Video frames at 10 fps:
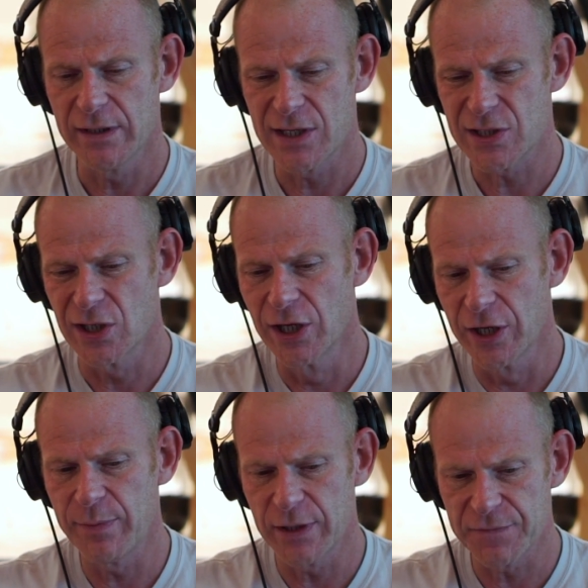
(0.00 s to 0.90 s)
There's a
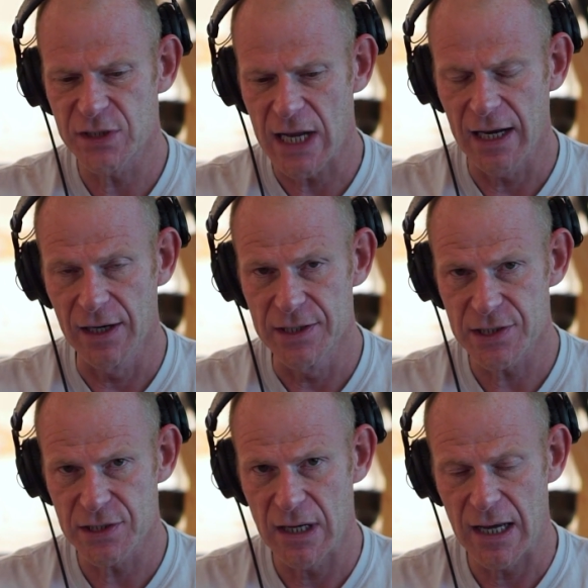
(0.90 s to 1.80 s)
little bit of
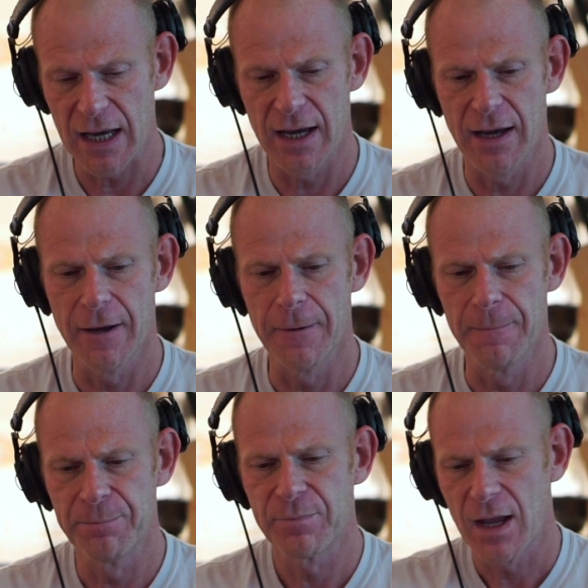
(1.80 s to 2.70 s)
silence,
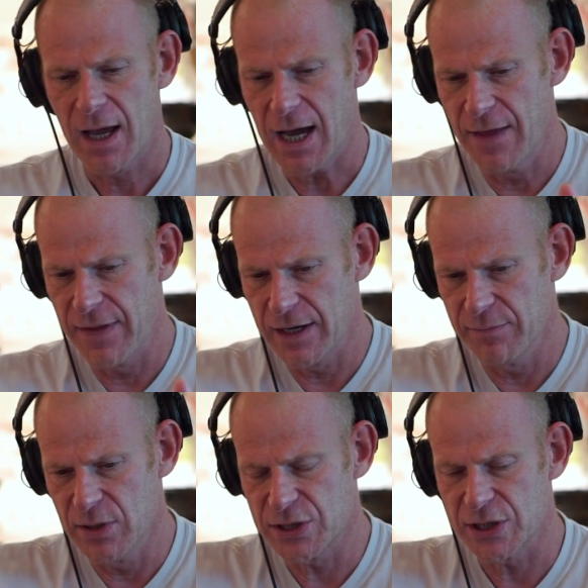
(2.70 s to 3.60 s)
and then the
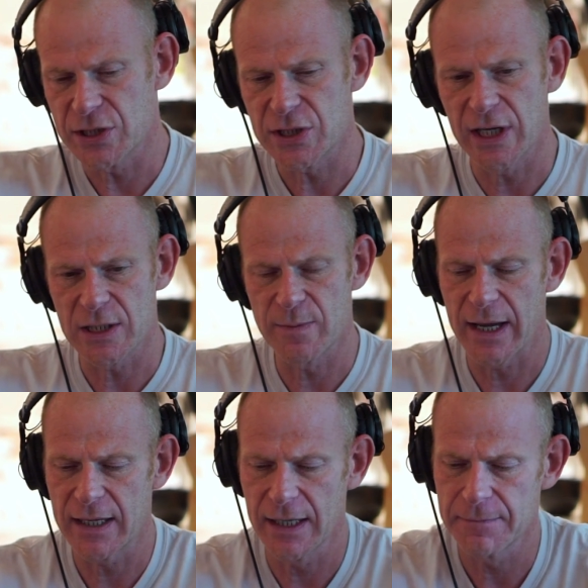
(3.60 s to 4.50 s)
music just kicks
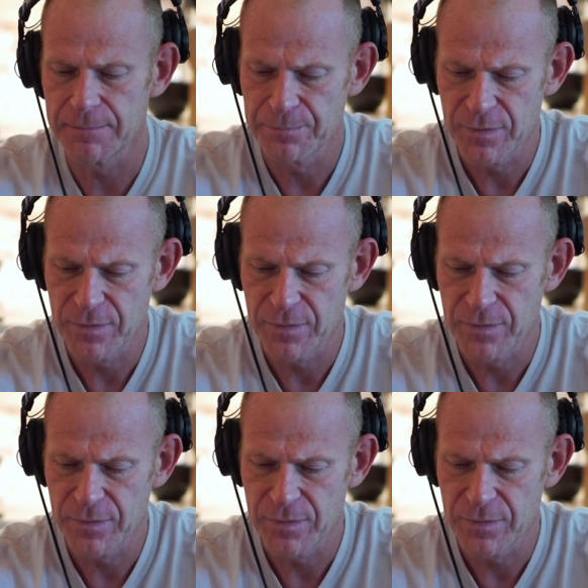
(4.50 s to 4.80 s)
back in.